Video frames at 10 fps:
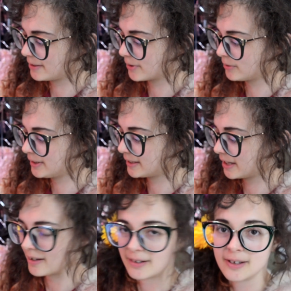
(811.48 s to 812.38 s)
they were only,
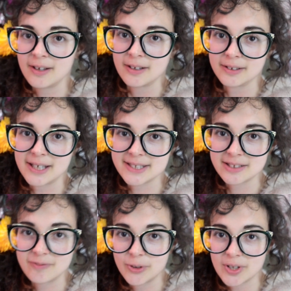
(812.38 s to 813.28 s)
like, less
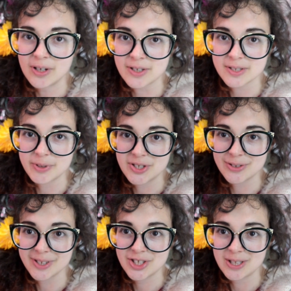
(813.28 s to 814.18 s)
than $4, which is
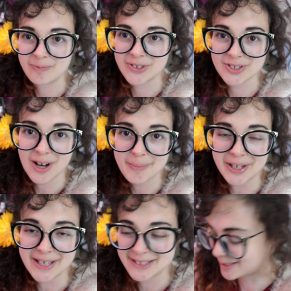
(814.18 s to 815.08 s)
really cheap for
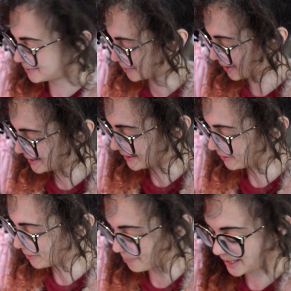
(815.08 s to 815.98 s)
strawberries, and I'm surprised, and they
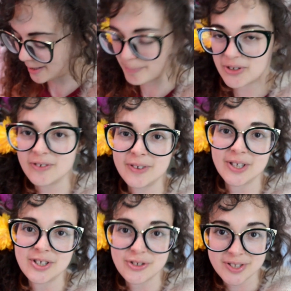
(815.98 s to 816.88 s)
look big and beautiful
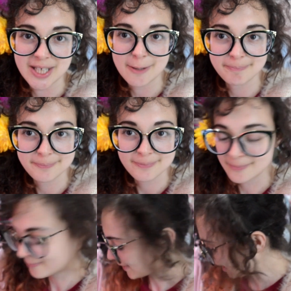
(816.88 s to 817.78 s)
and juicy.
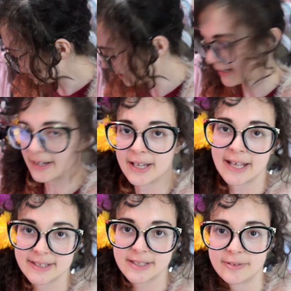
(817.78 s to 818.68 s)
And then I got
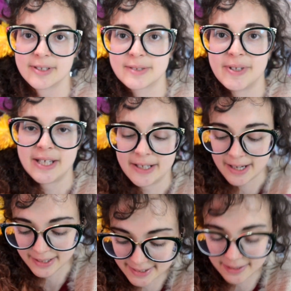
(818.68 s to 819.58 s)
eggs too, because we needed
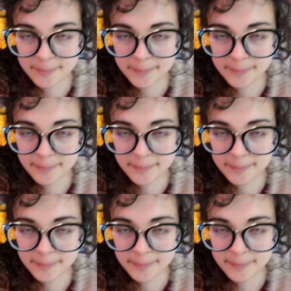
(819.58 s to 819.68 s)
eggs.